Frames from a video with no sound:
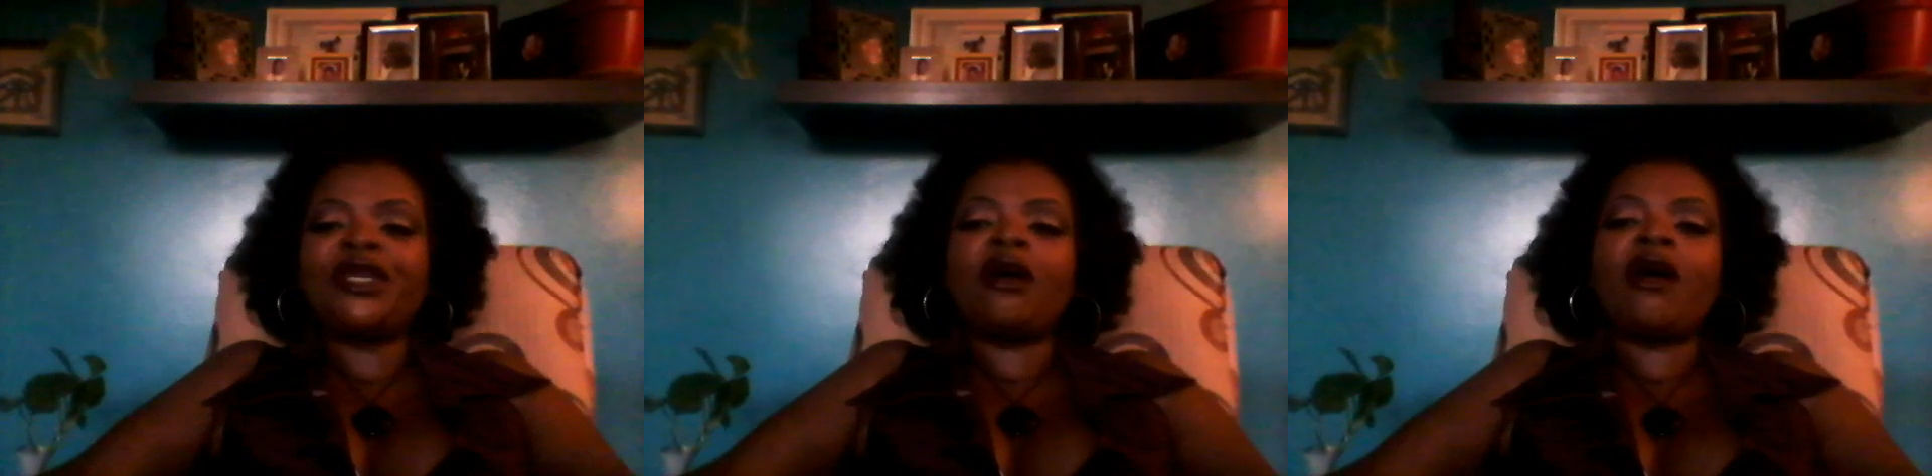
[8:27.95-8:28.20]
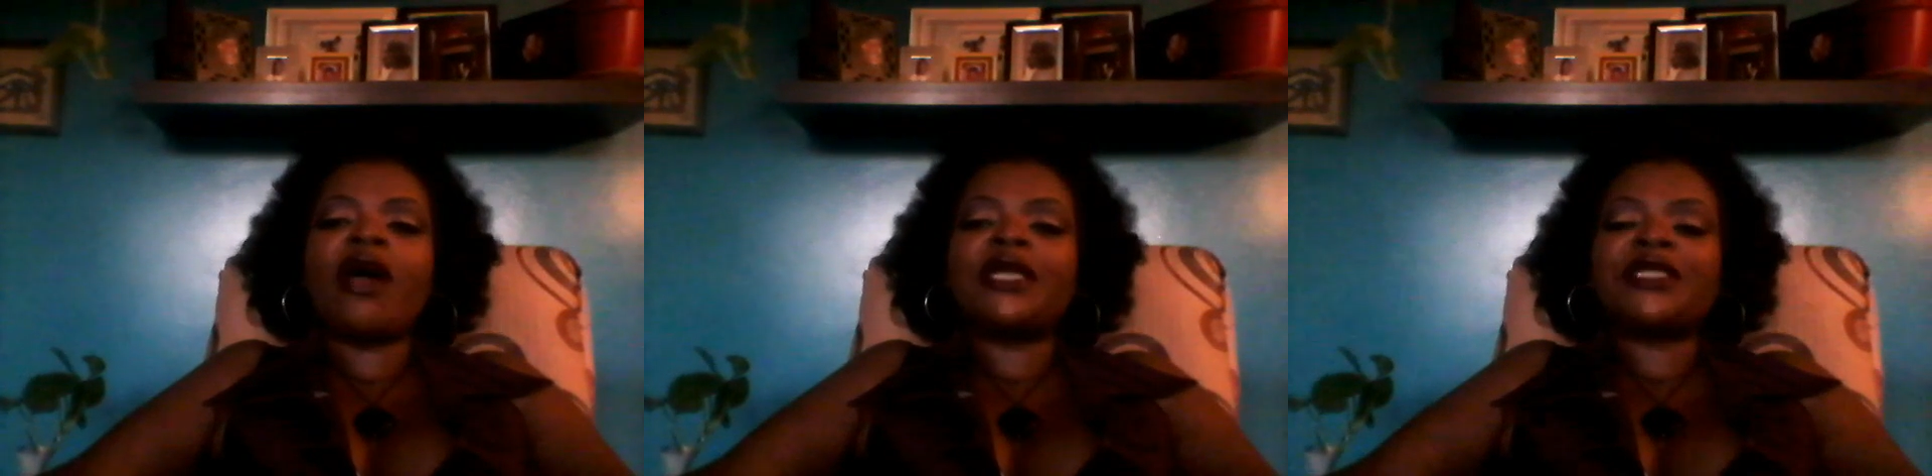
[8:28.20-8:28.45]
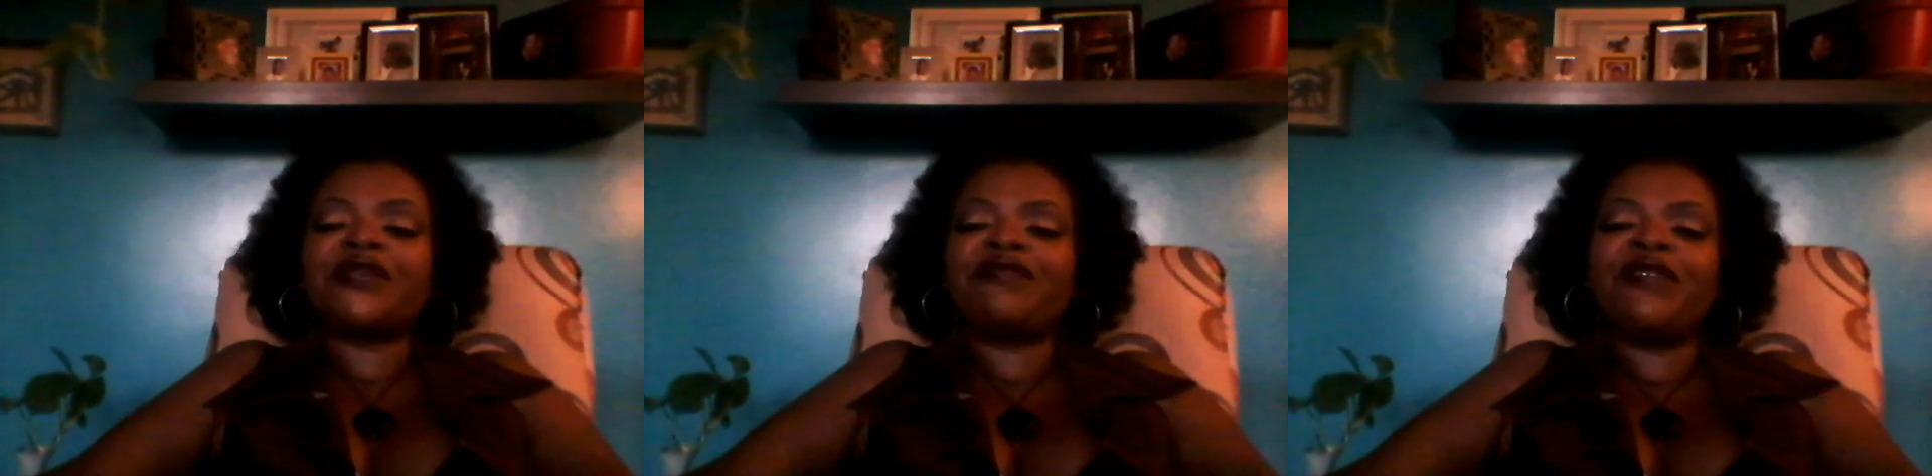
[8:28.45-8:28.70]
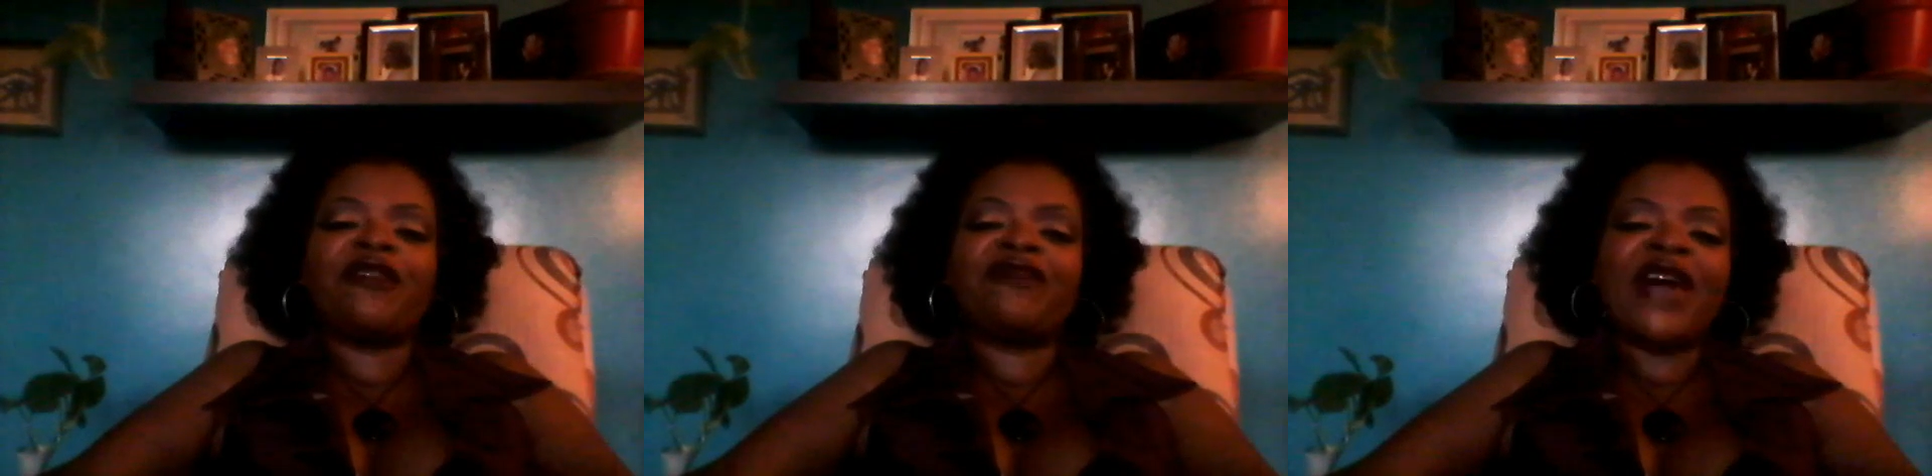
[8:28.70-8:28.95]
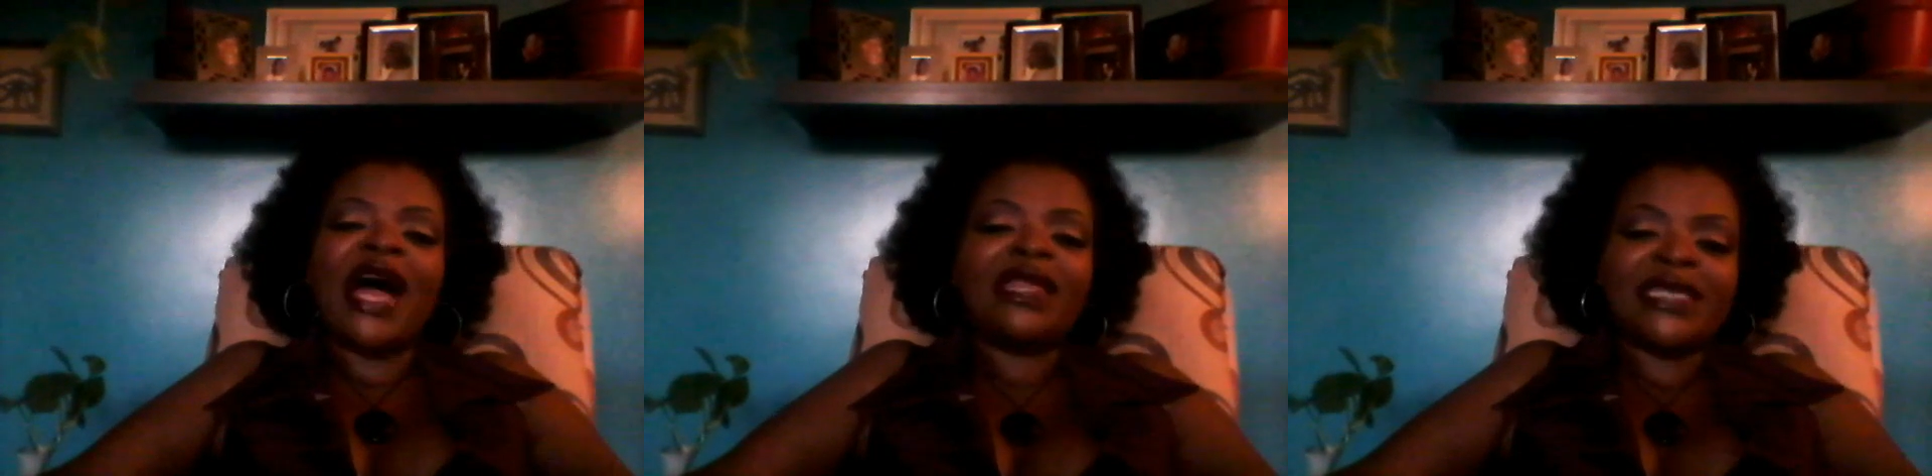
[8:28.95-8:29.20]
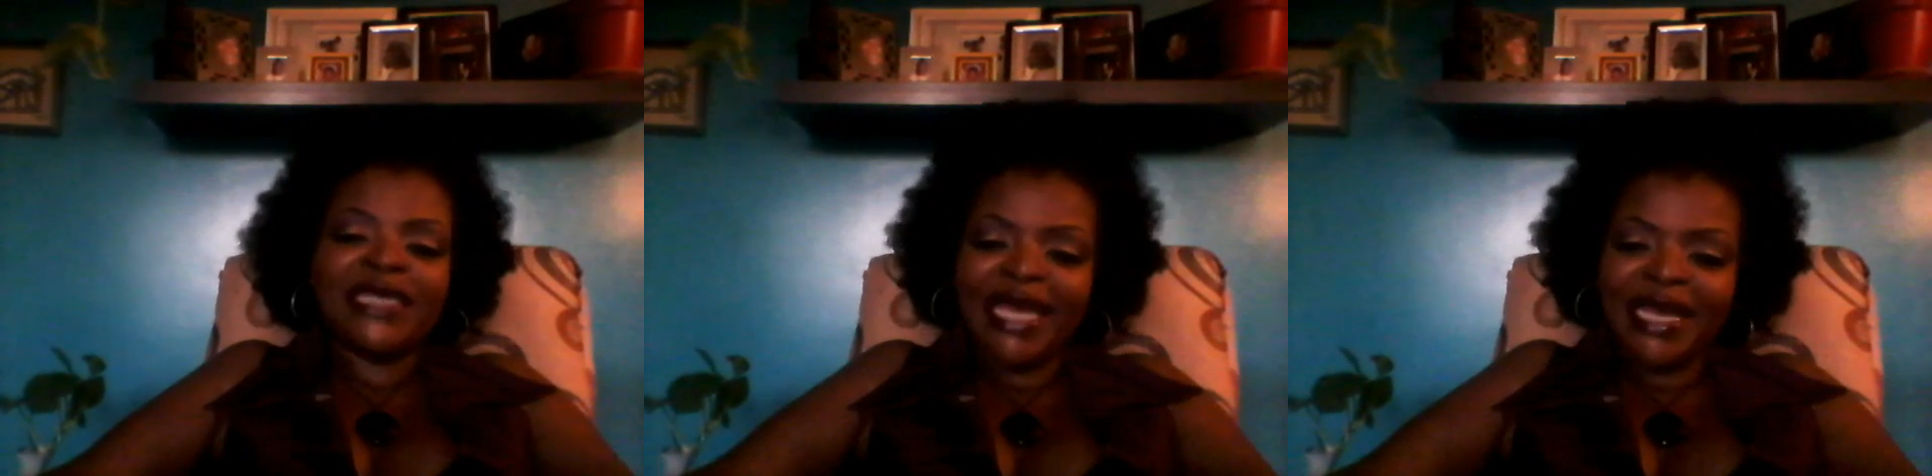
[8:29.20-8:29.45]
hard to feel
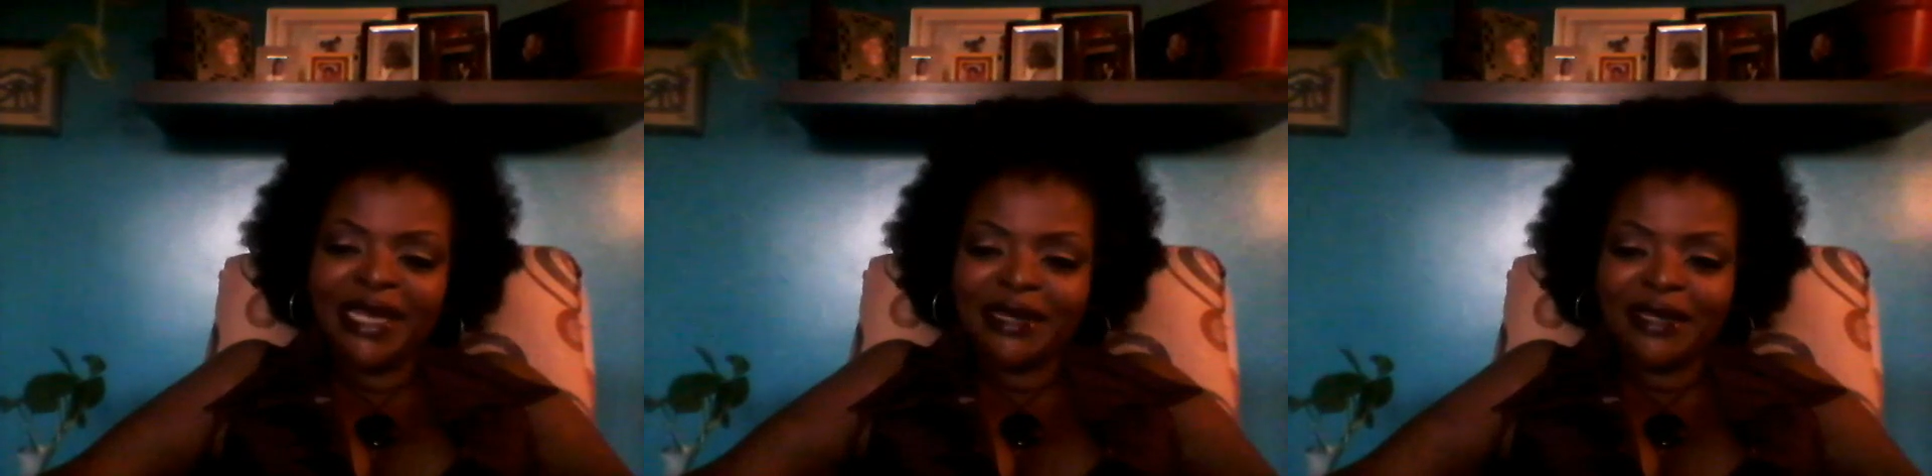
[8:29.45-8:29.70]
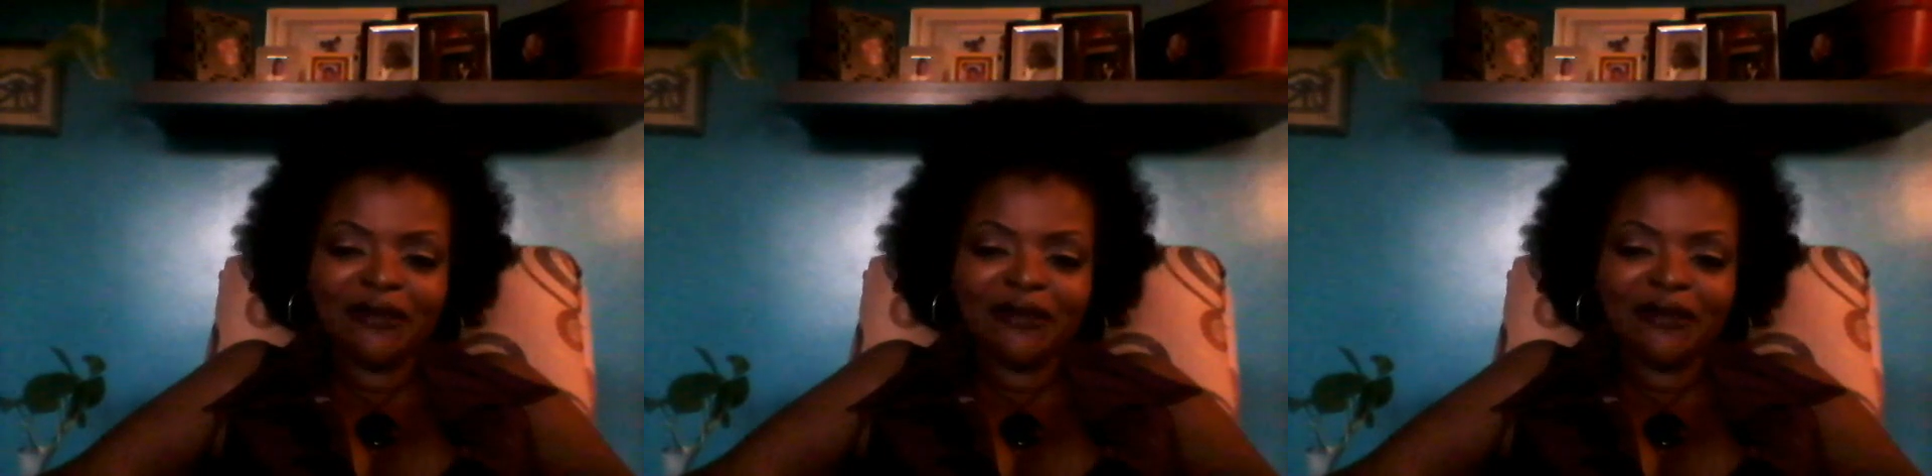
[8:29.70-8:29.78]
validated